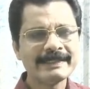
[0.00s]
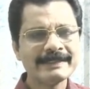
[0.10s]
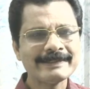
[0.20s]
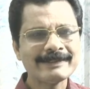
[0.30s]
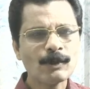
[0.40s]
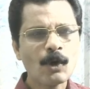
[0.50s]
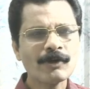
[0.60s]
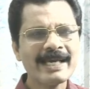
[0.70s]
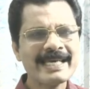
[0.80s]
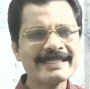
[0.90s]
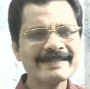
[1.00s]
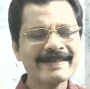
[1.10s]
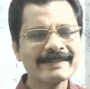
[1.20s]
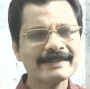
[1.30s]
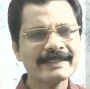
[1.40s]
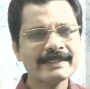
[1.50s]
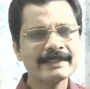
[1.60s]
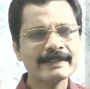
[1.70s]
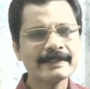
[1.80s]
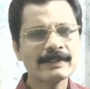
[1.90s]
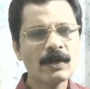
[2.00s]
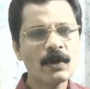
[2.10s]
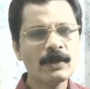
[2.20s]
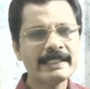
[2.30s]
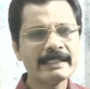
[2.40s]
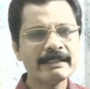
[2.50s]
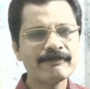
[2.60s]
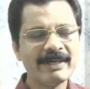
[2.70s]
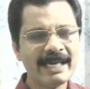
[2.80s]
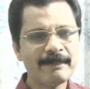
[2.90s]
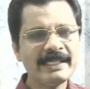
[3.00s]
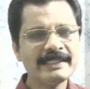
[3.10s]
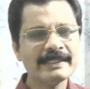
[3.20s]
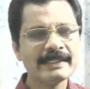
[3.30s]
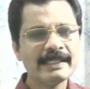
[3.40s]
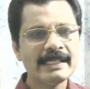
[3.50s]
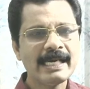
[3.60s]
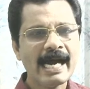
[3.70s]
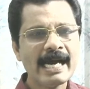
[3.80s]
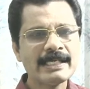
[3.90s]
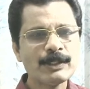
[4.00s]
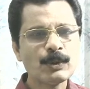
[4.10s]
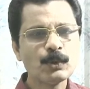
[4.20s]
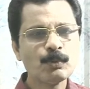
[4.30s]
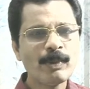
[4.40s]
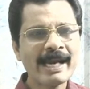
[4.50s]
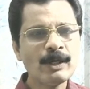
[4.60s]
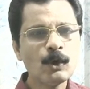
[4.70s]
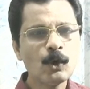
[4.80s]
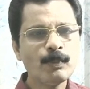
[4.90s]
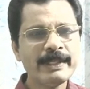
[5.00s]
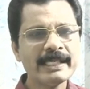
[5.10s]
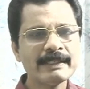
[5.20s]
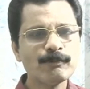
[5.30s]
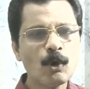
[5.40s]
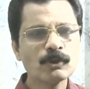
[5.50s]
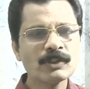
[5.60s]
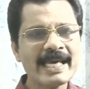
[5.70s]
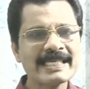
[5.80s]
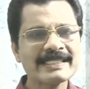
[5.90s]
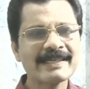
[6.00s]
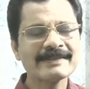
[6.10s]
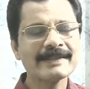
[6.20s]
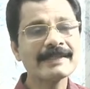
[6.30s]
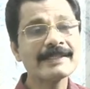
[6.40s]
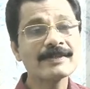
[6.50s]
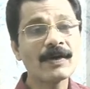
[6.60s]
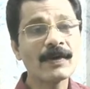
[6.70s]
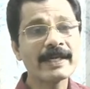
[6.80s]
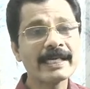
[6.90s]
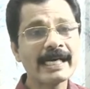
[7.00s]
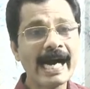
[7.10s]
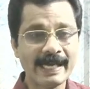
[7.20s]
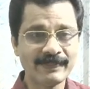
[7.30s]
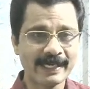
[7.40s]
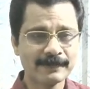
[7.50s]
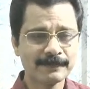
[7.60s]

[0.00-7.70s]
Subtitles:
stalk-like structure called filament and two bilobed box-like structure is called anther.